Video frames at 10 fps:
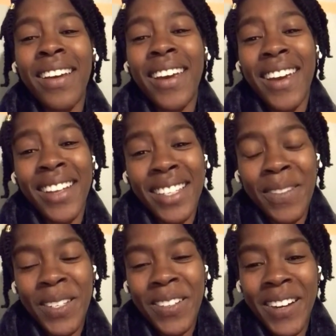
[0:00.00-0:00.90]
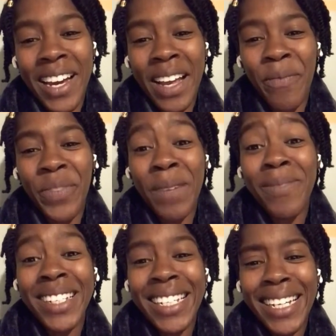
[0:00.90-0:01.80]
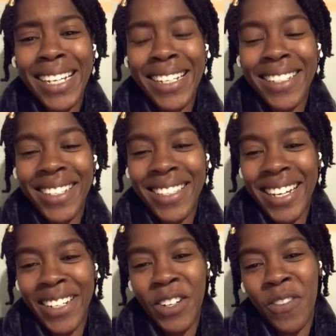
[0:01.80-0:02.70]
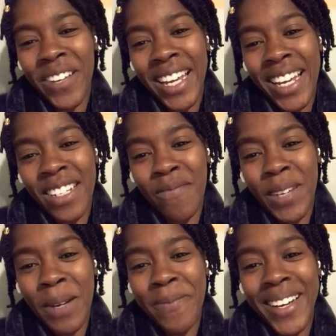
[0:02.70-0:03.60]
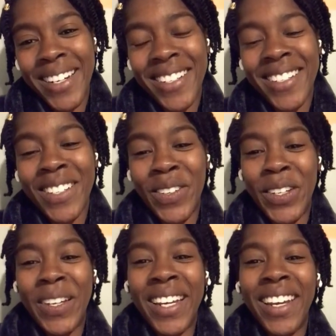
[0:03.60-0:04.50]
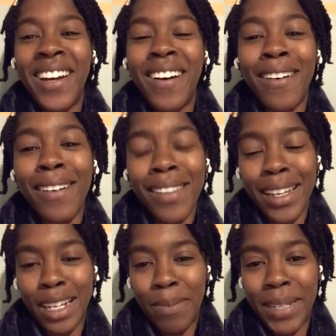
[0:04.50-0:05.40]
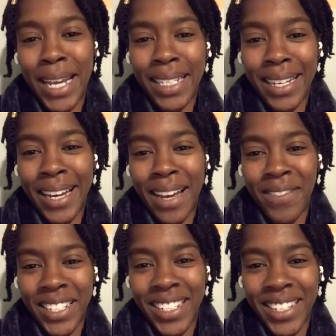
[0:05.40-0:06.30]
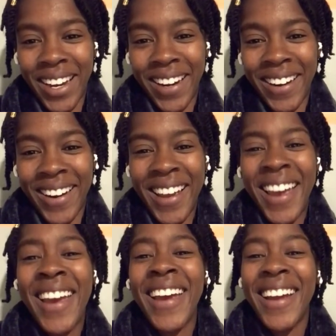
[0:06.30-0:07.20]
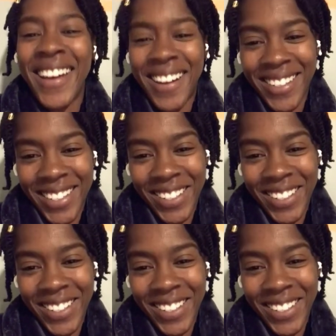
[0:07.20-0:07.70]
and subscribe, and please hit that notification bell button so you can get all the updates I have to share. Until